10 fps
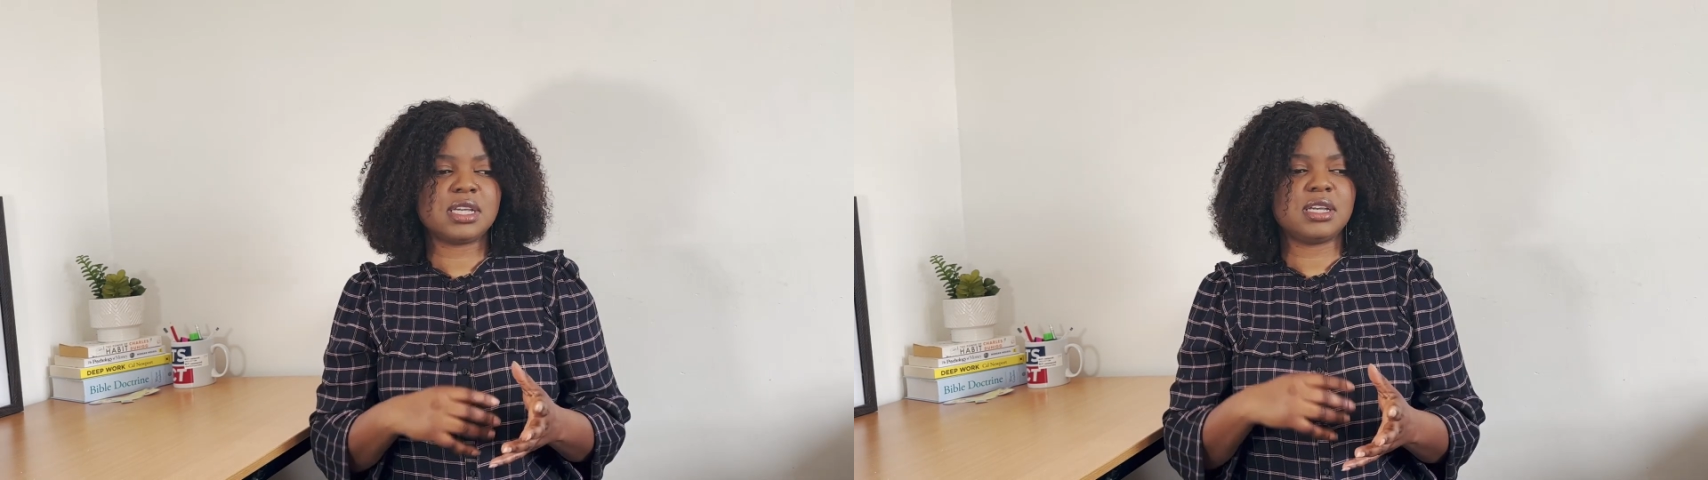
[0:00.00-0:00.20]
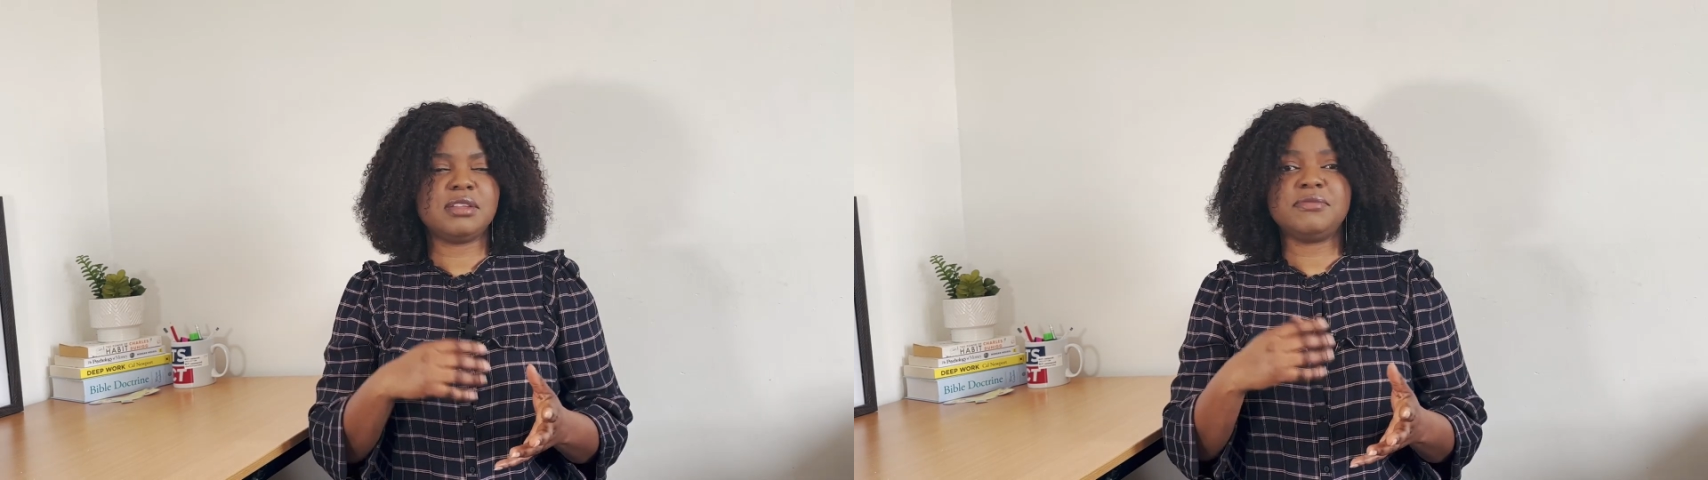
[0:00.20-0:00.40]

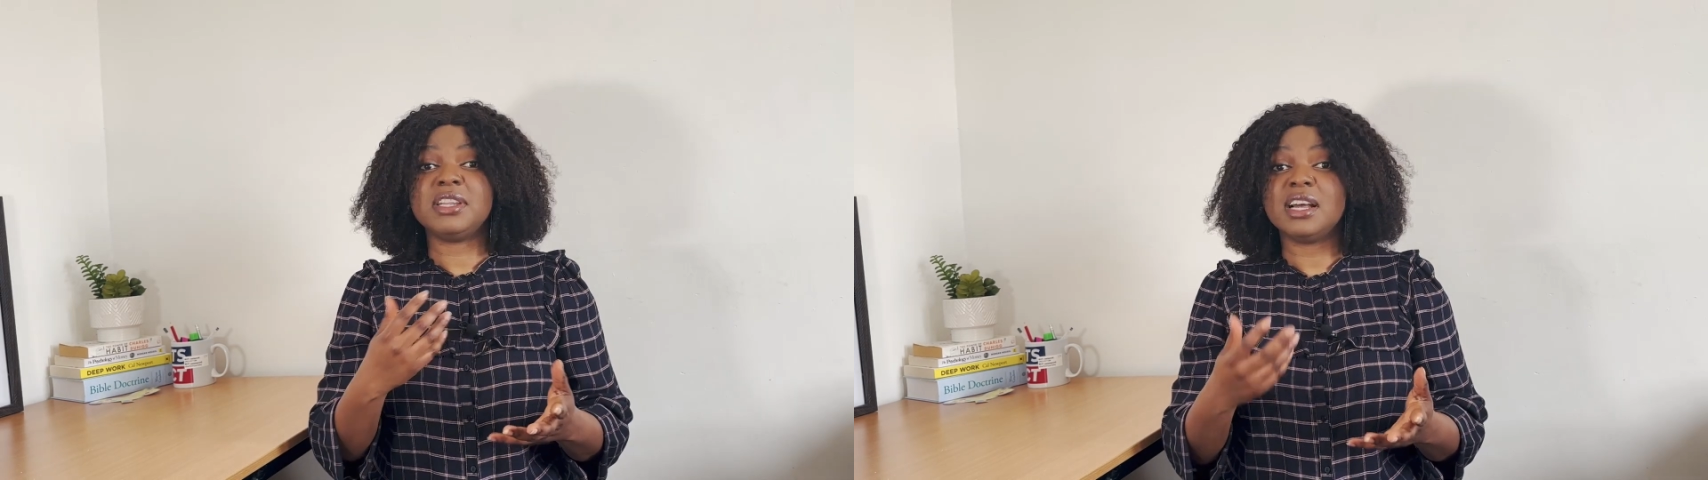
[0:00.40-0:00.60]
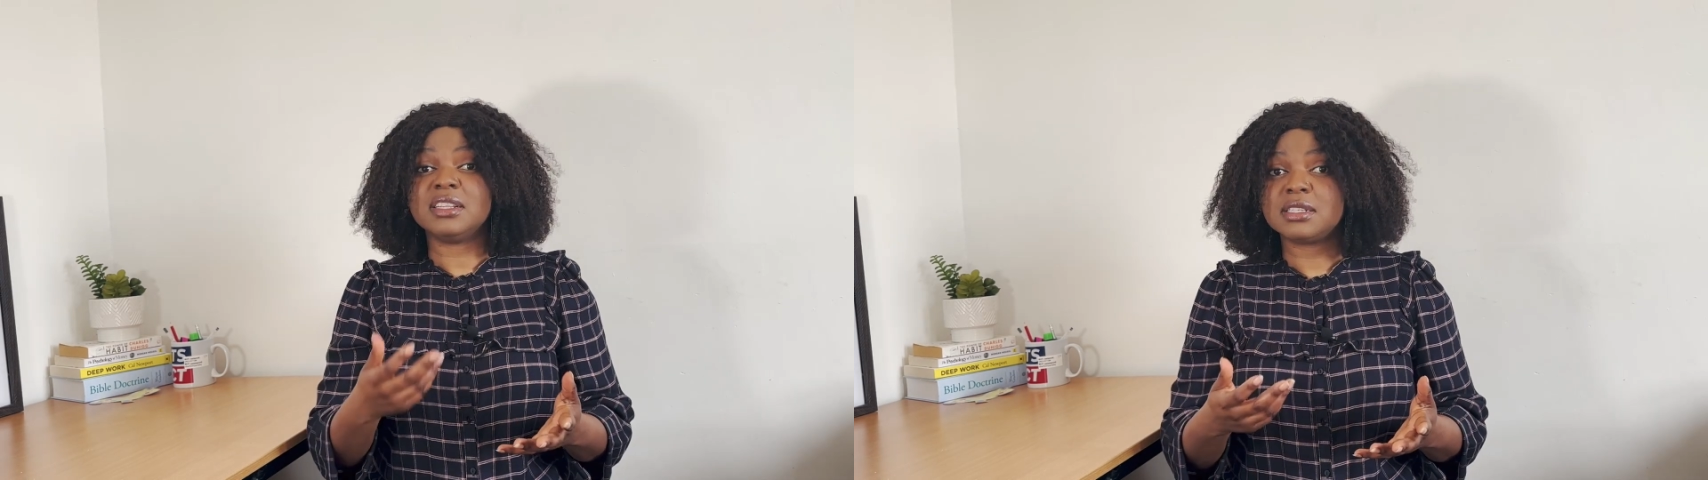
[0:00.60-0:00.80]
in
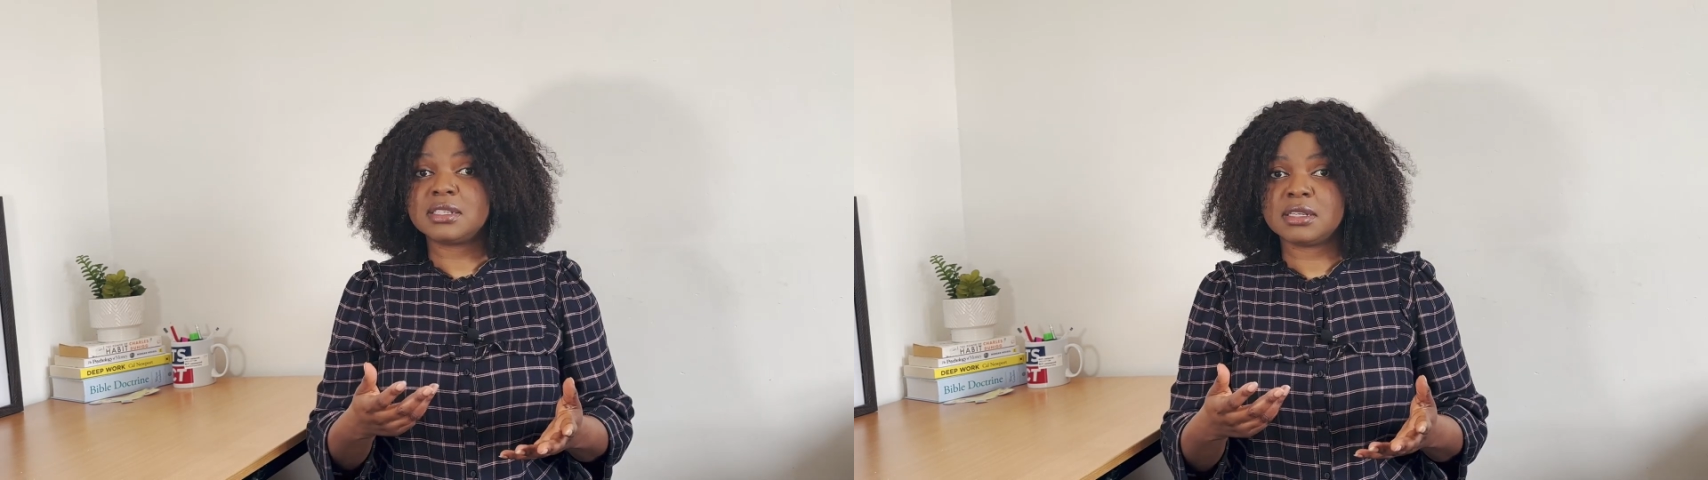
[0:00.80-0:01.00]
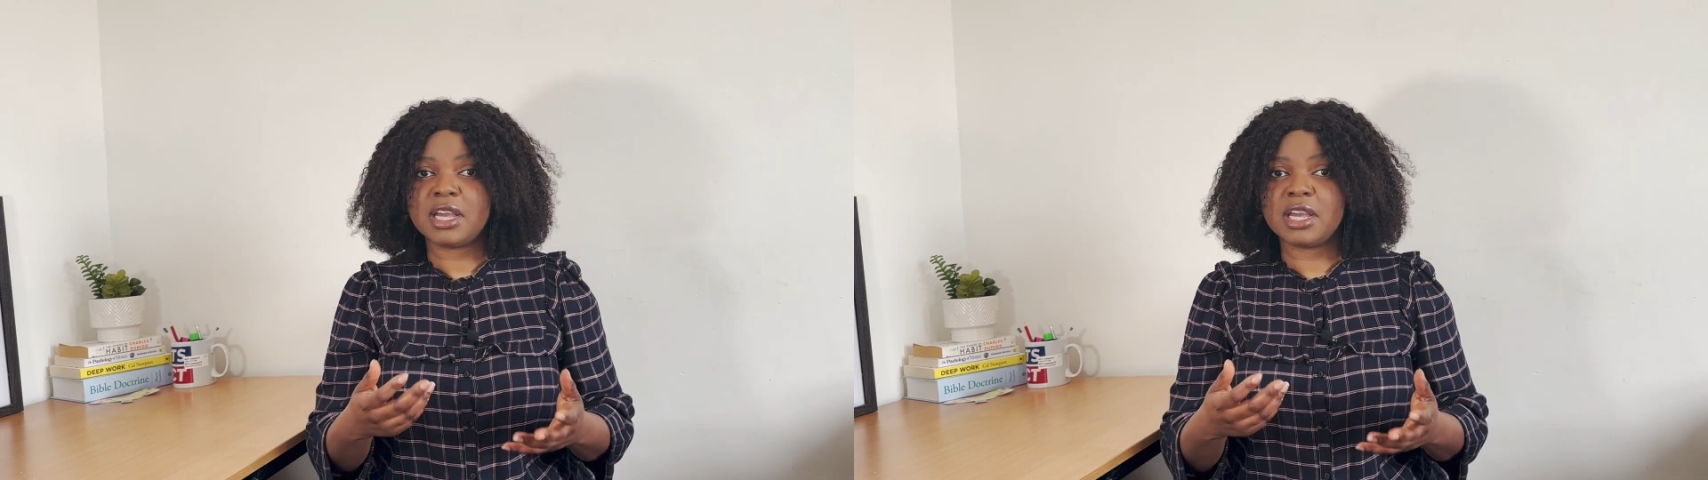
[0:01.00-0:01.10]
finance